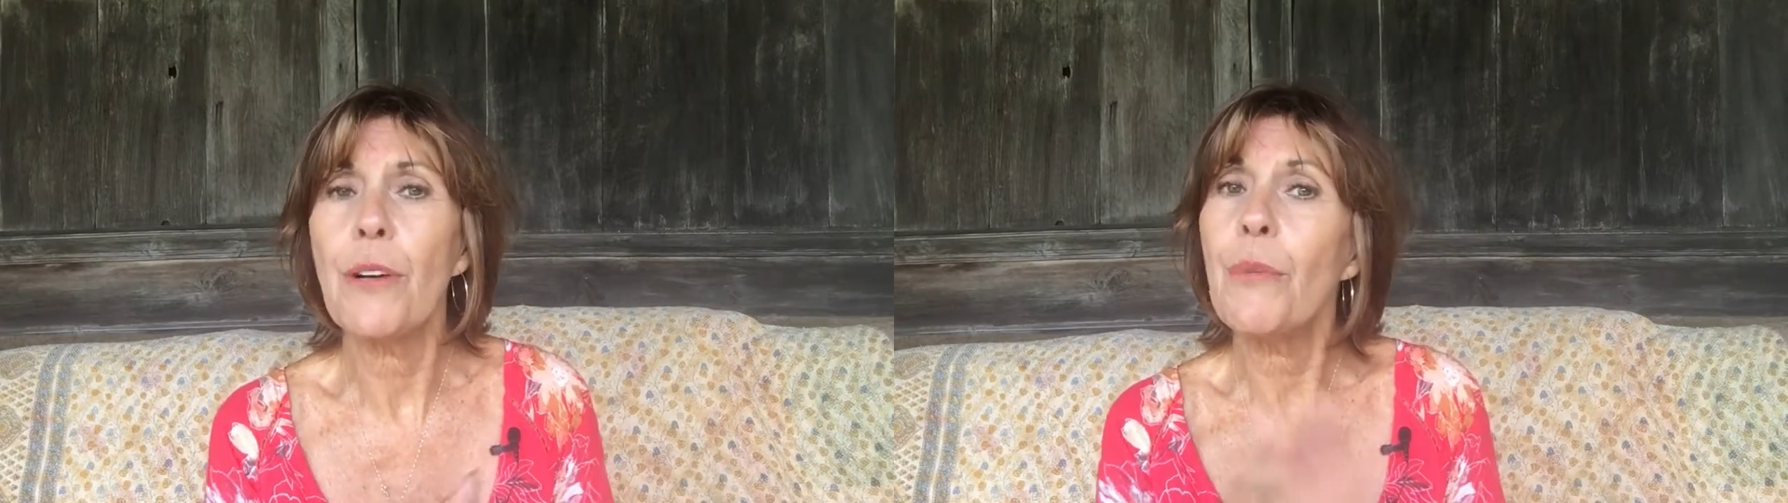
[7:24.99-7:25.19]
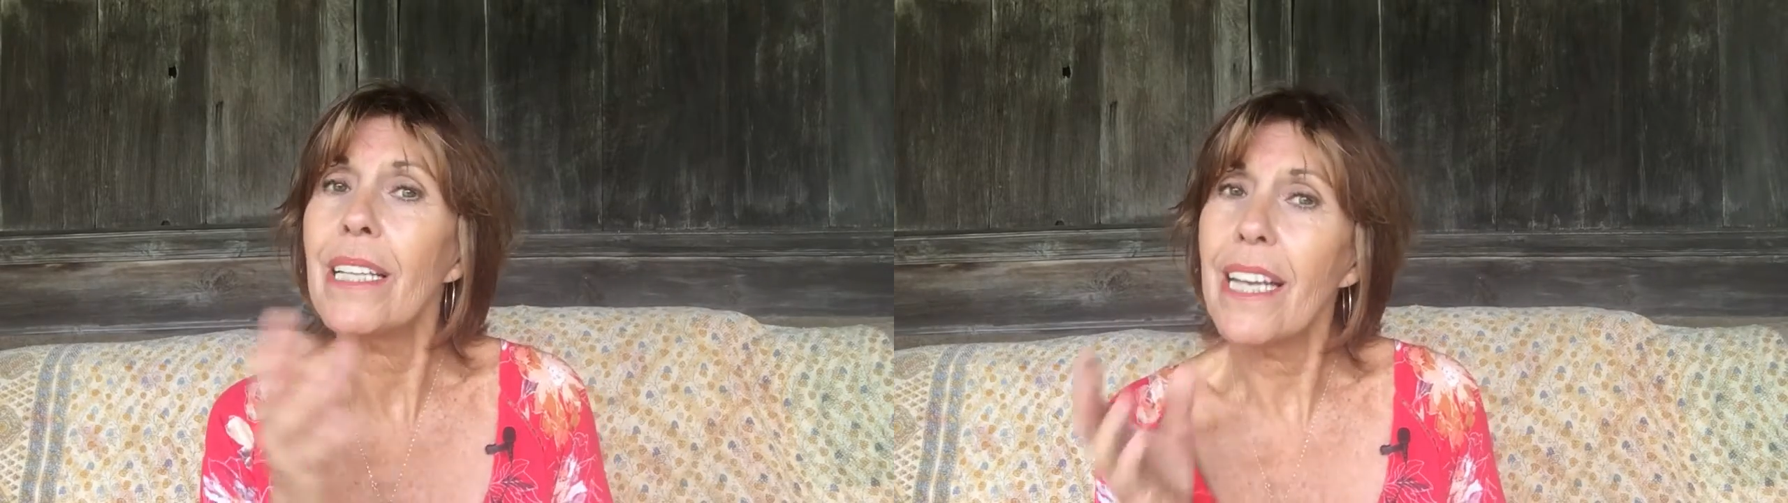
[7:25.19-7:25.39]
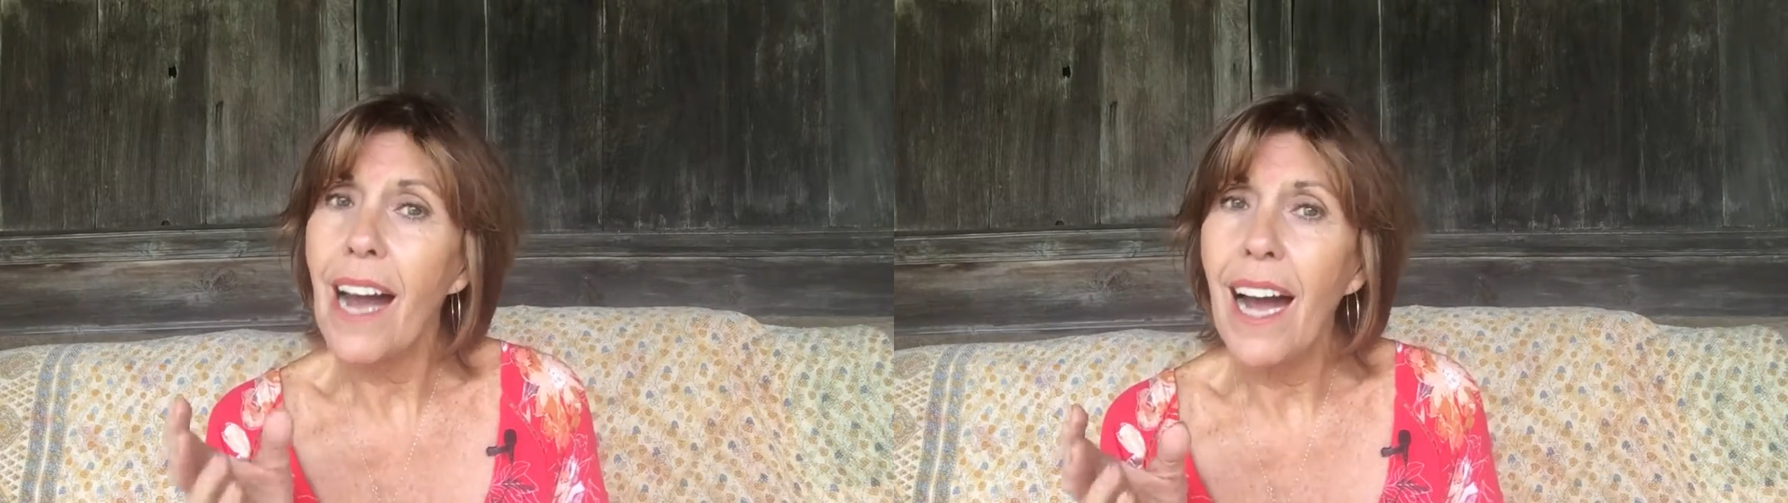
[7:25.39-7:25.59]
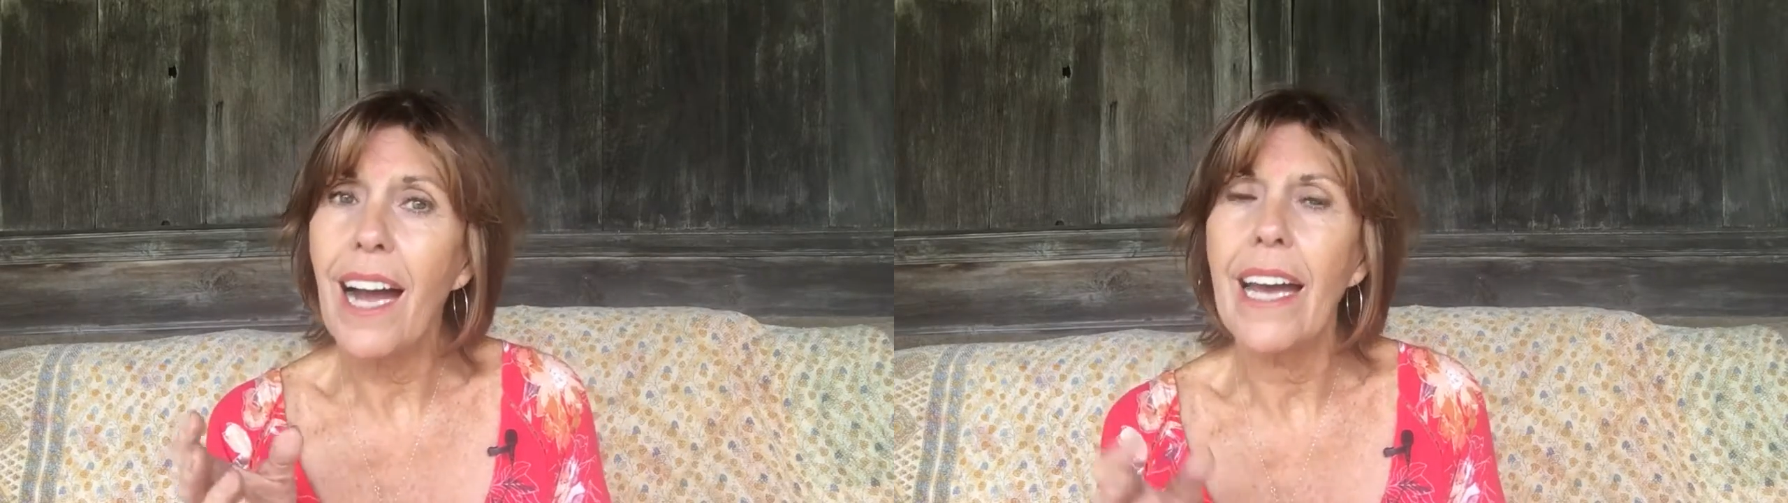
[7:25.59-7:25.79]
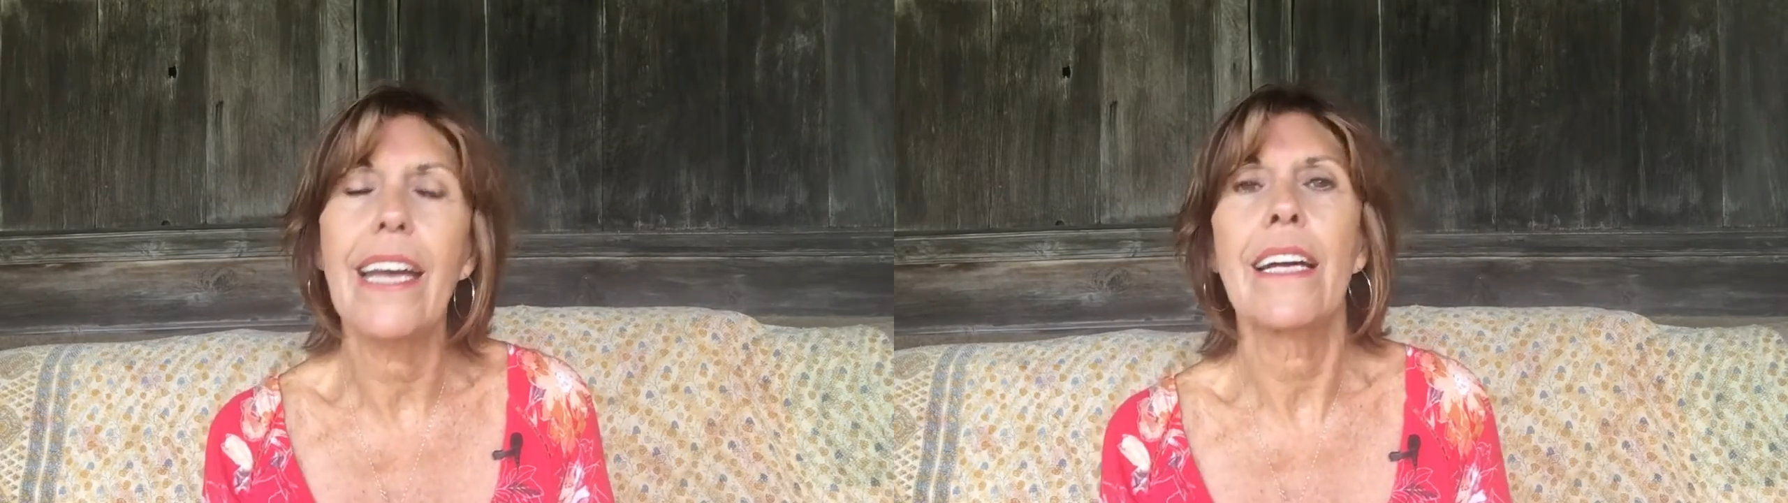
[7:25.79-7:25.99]
they're really
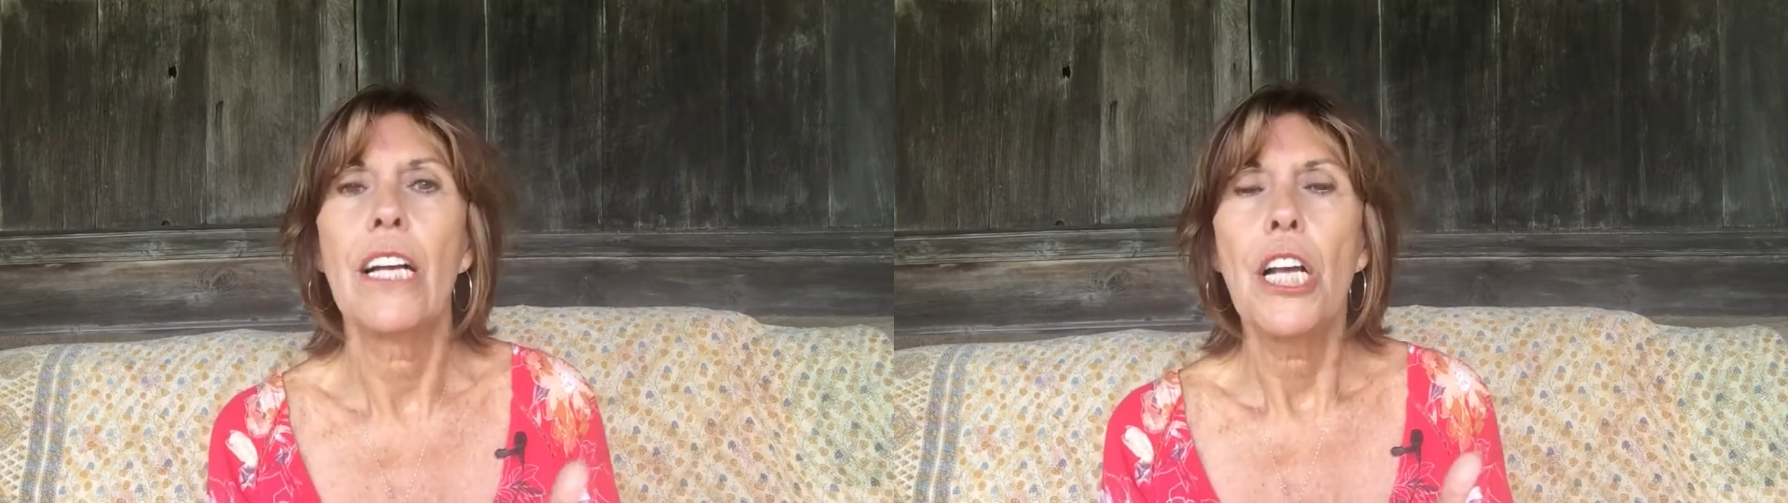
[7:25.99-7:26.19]
high.